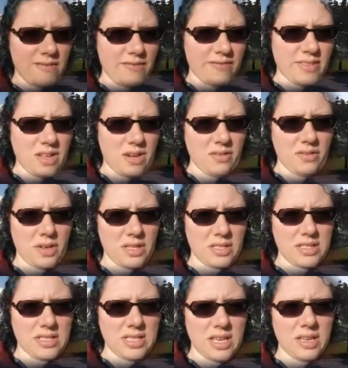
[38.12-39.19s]
I don't know if you can
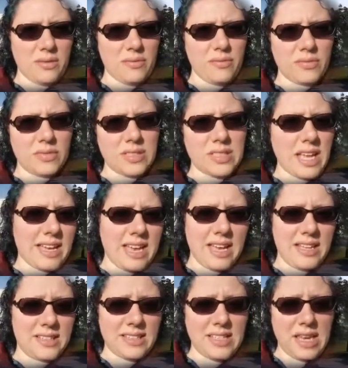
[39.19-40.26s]
see it because I
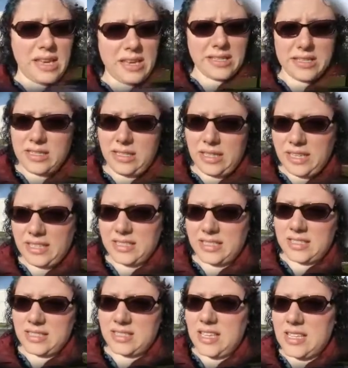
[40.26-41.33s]
can't see because the light
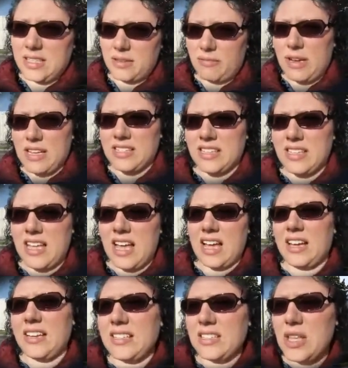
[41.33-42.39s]
sun's in my
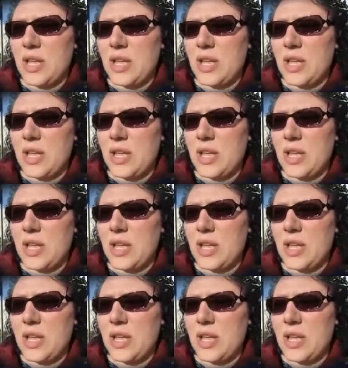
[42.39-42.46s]
eyes.